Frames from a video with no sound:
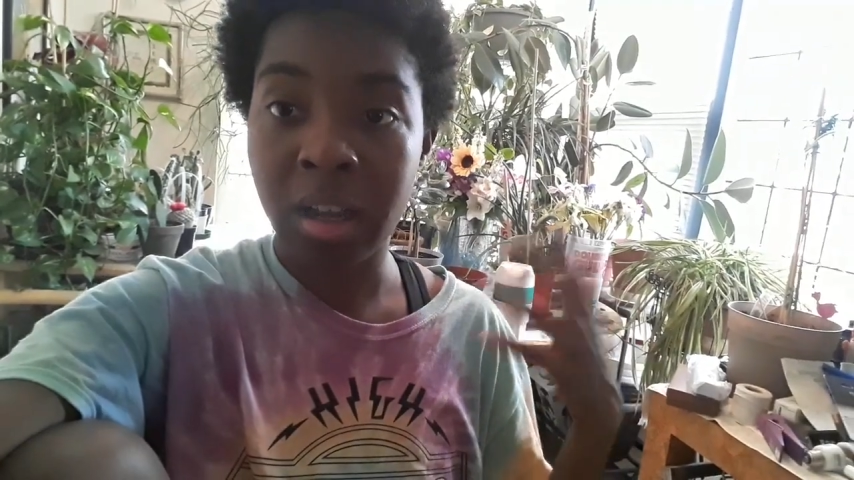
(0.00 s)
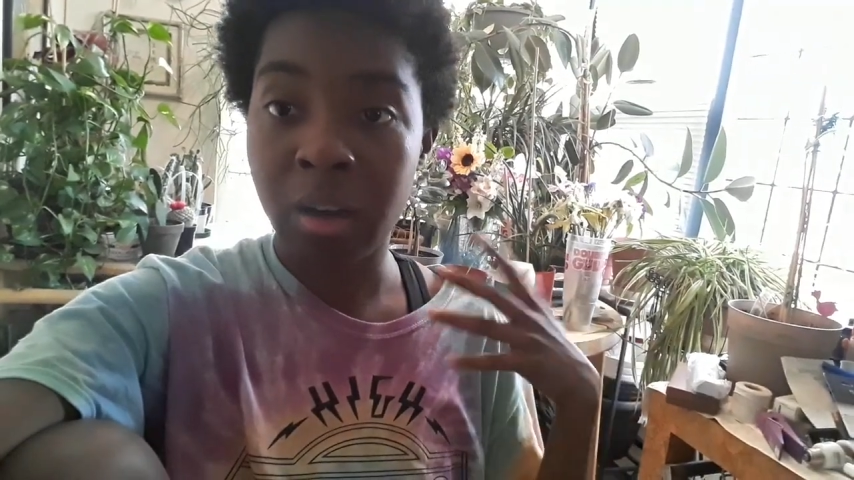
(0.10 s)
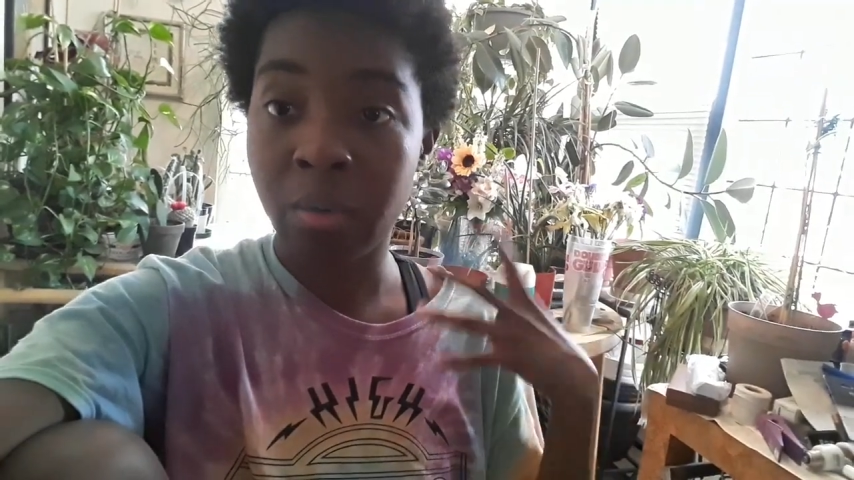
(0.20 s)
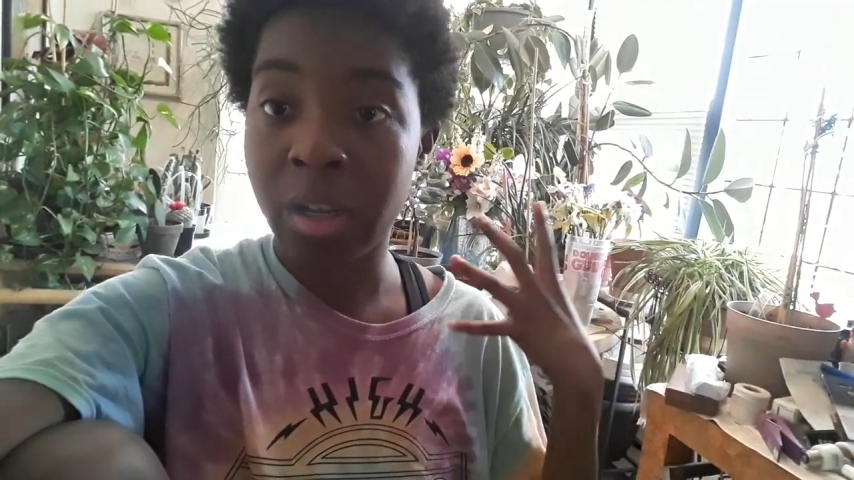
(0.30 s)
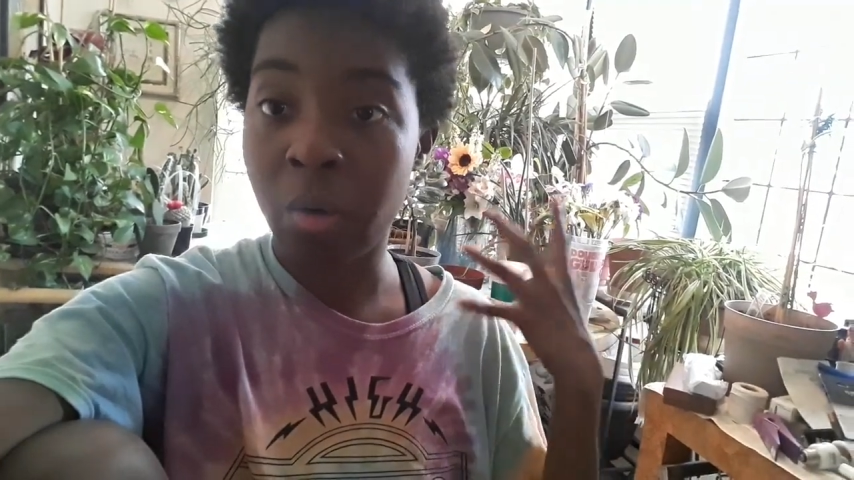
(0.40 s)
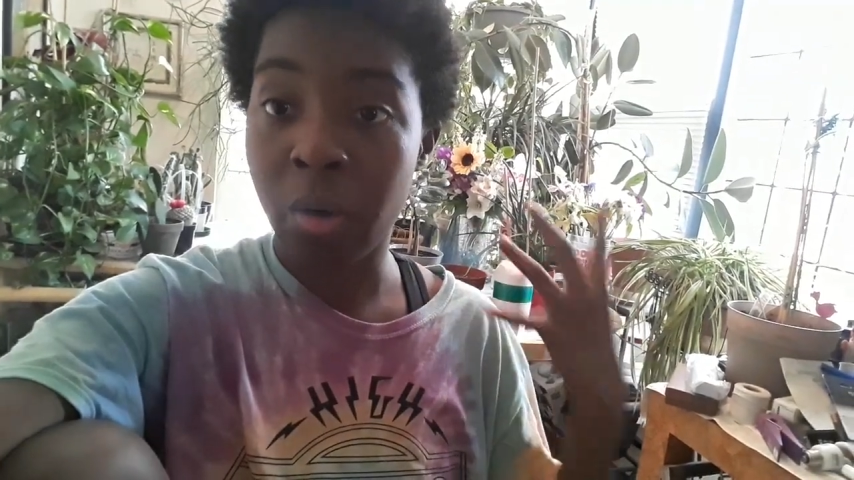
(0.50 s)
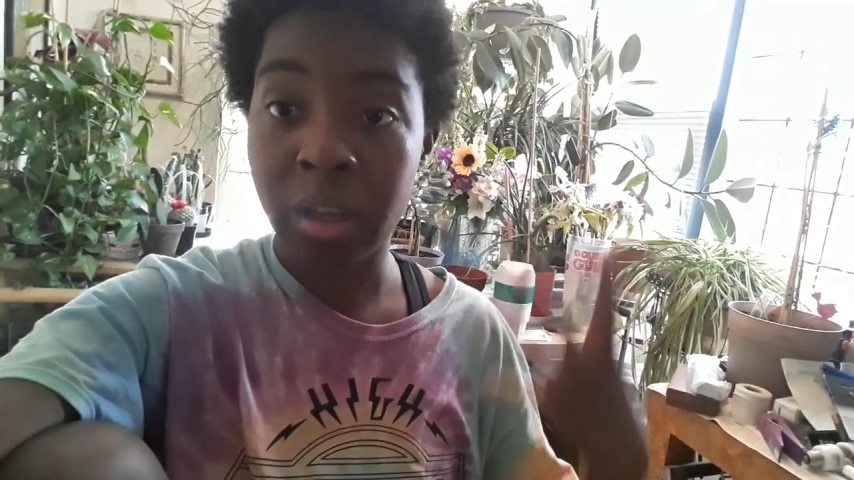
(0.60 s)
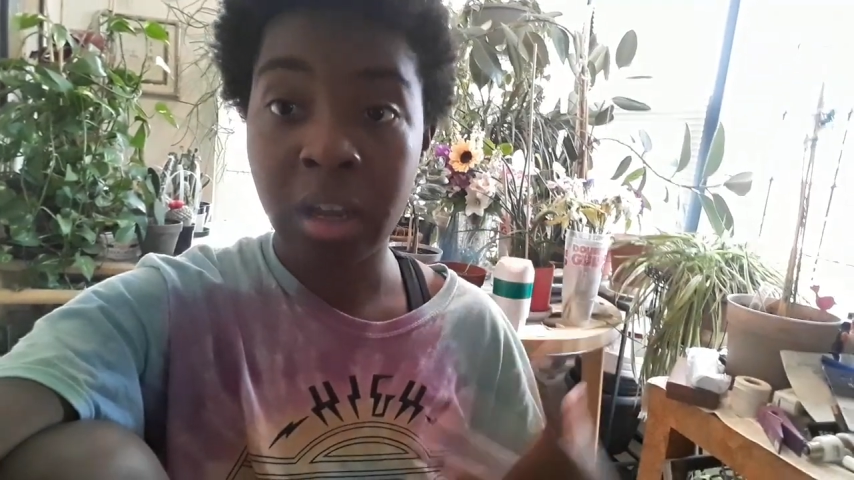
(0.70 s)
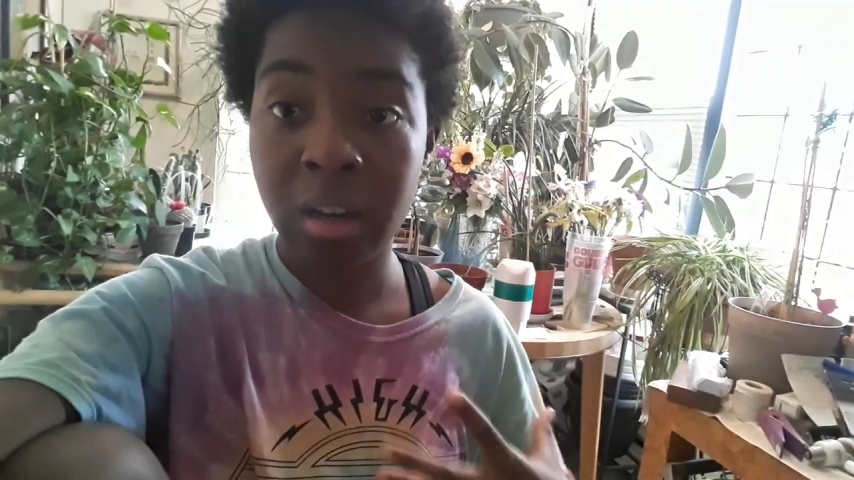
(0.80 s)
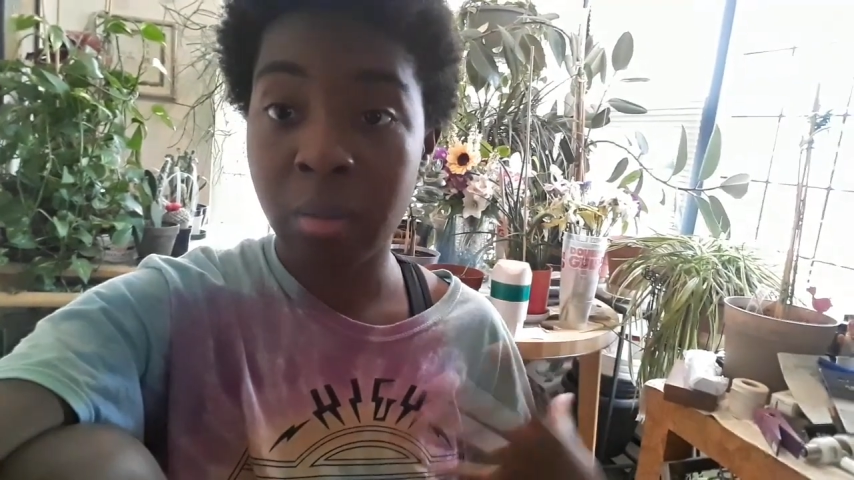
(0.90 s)
out of like
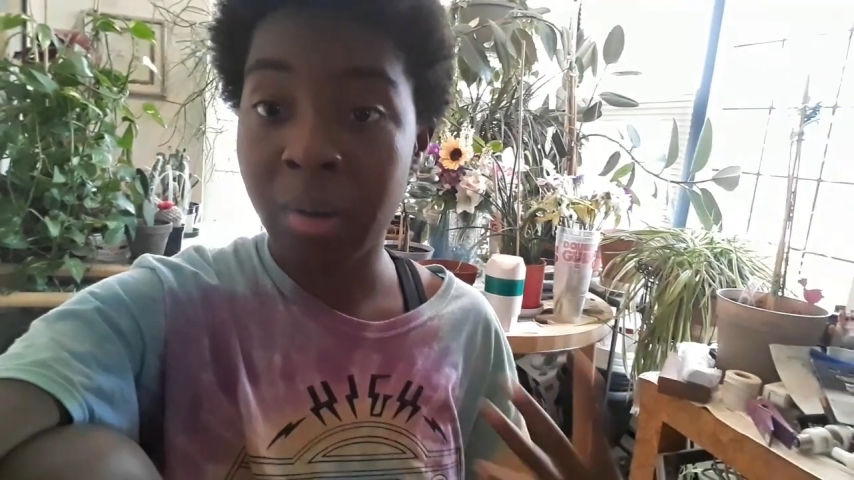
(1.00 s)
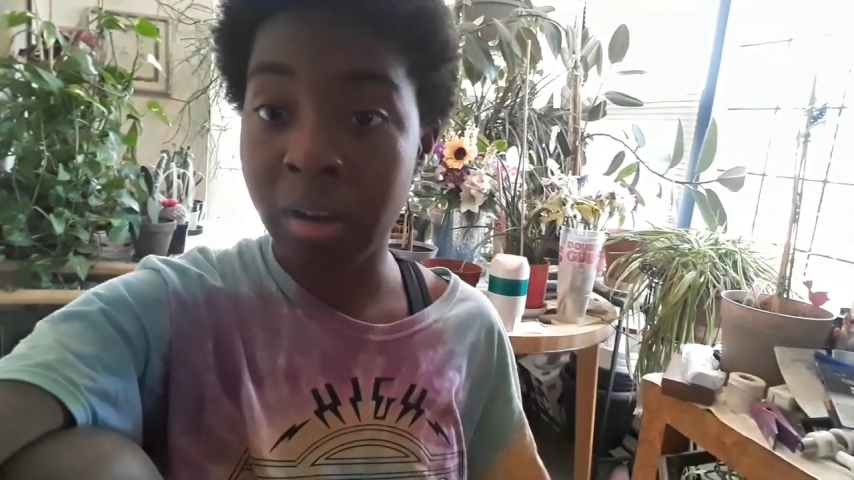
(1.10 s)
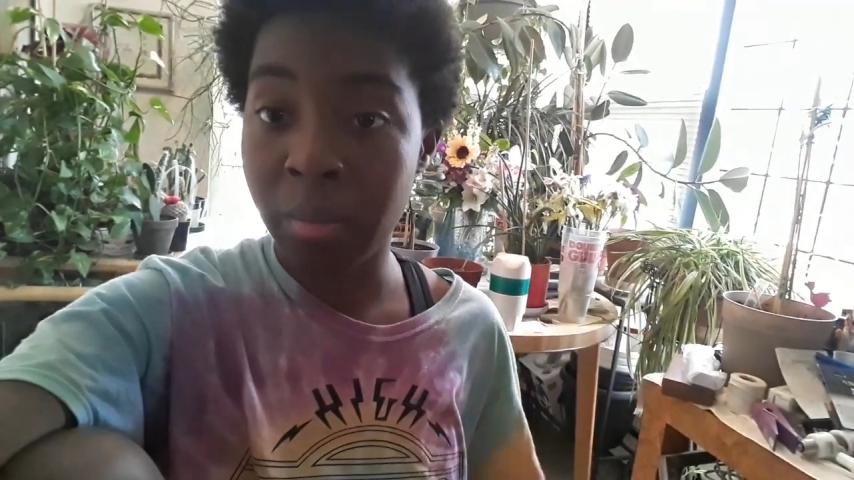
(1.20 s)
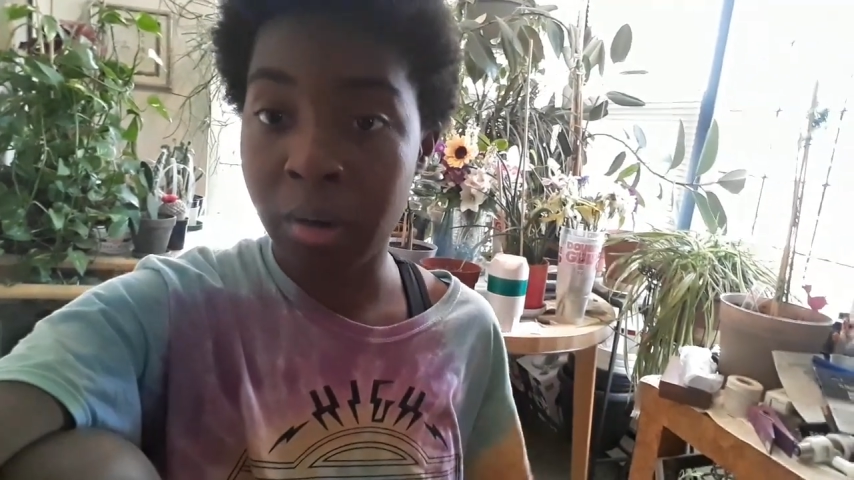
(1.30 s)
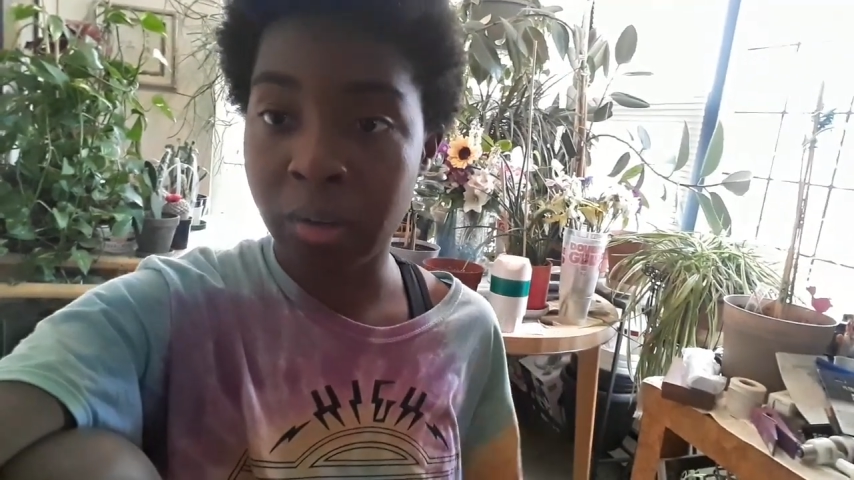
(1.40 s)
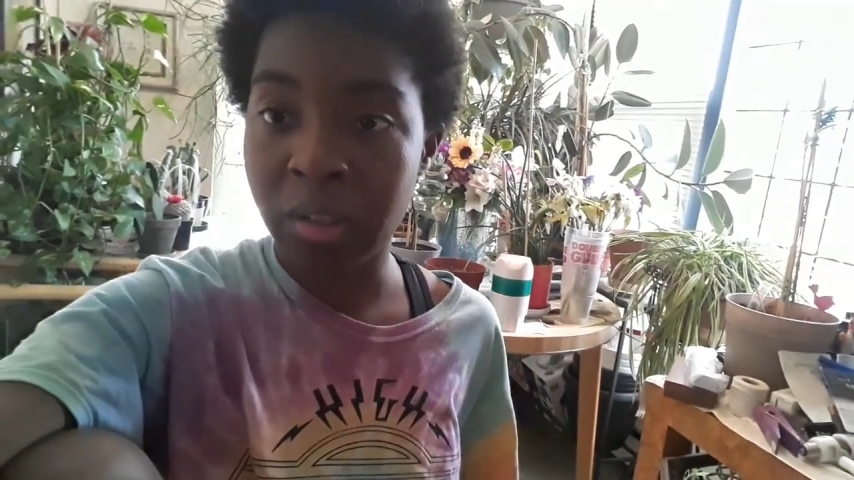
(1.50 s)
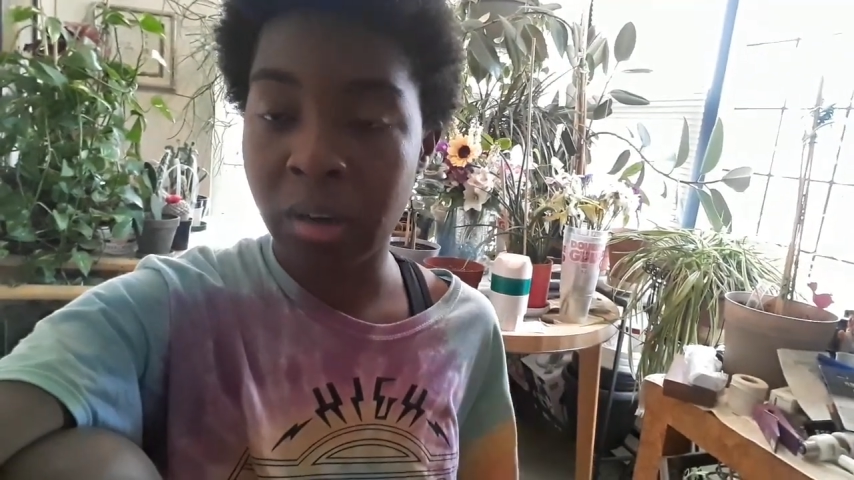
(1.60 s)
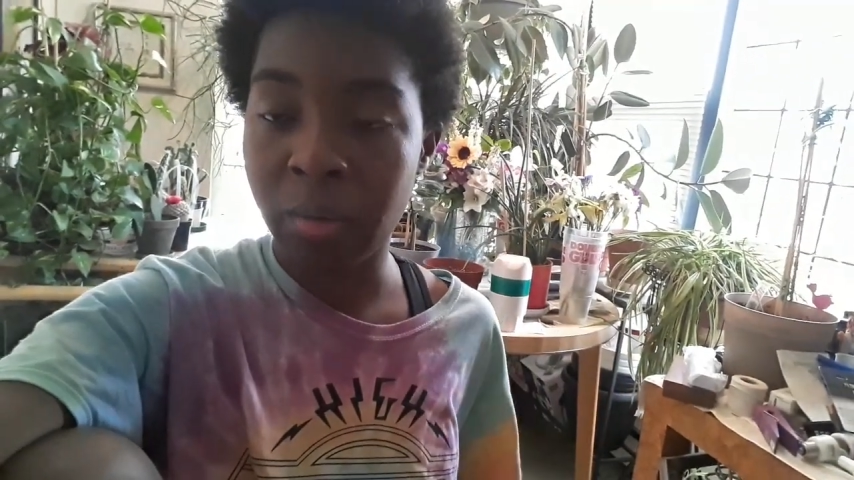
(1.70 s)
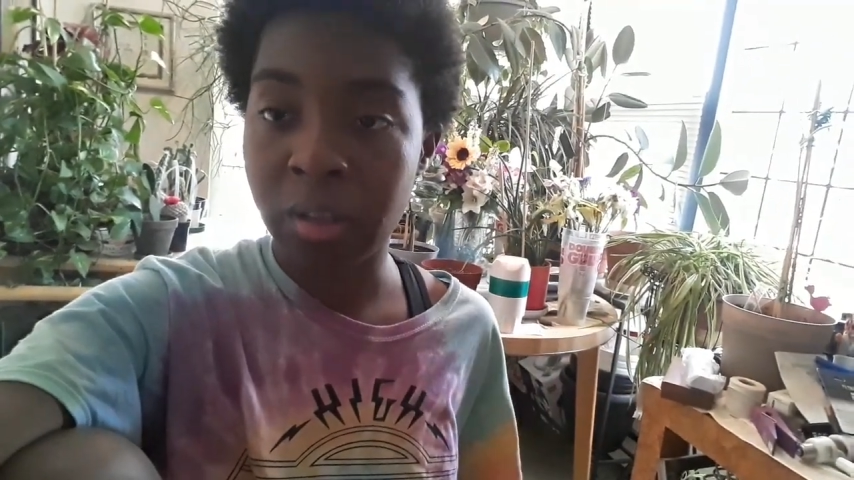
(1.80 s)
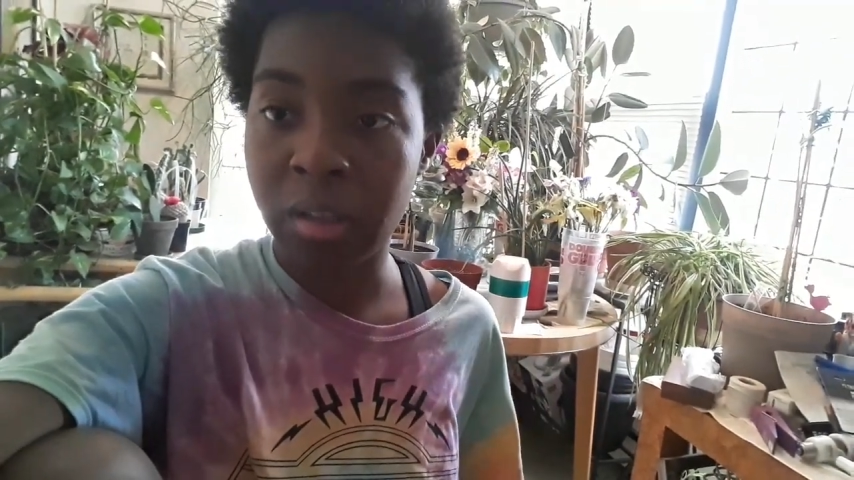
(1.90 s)
organic body parts and
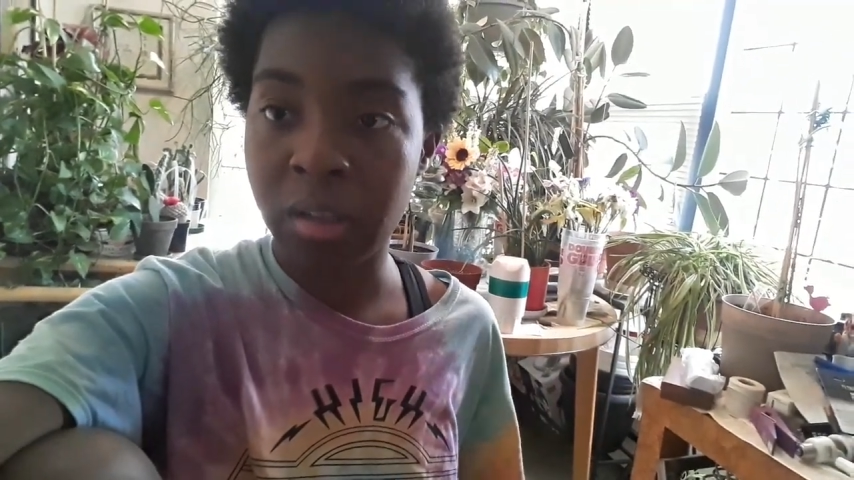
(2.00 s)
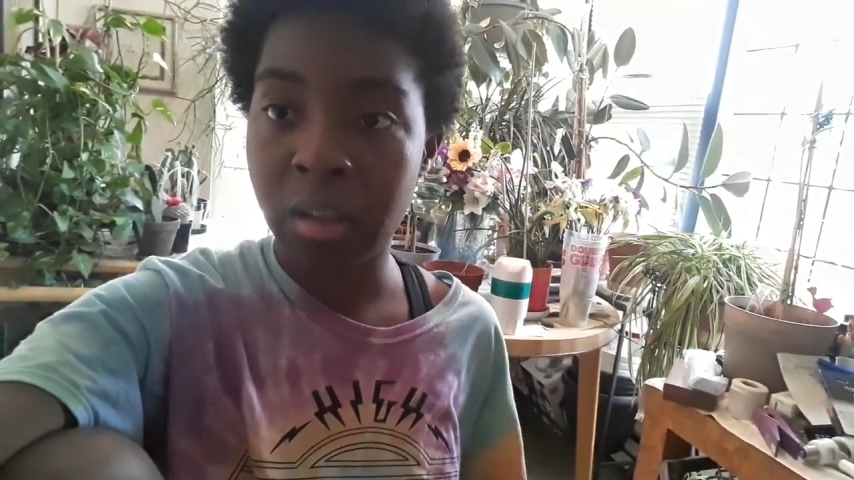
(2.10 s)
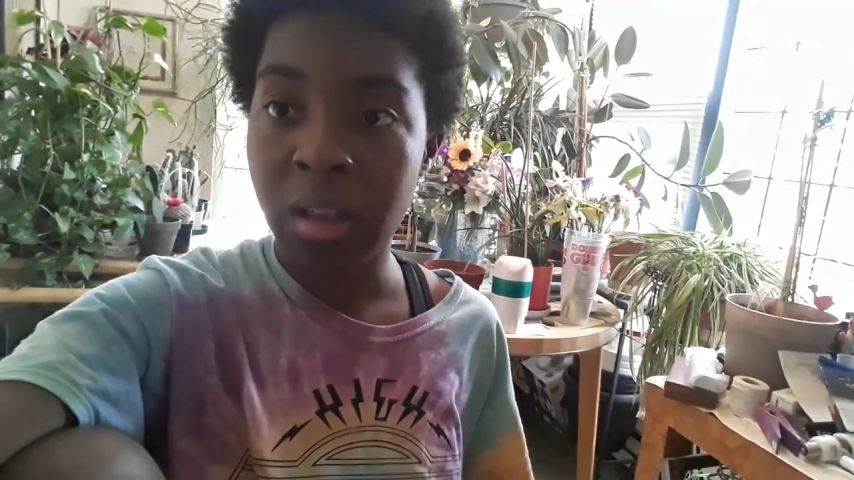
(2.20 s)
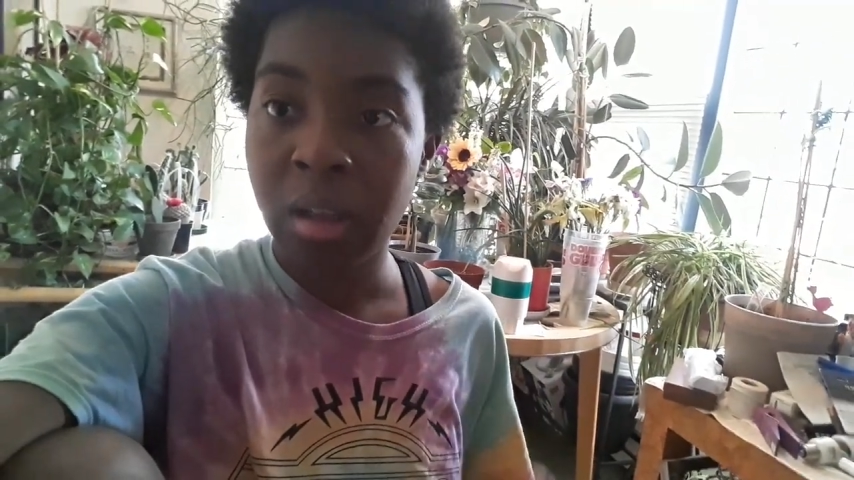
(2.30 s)
everything,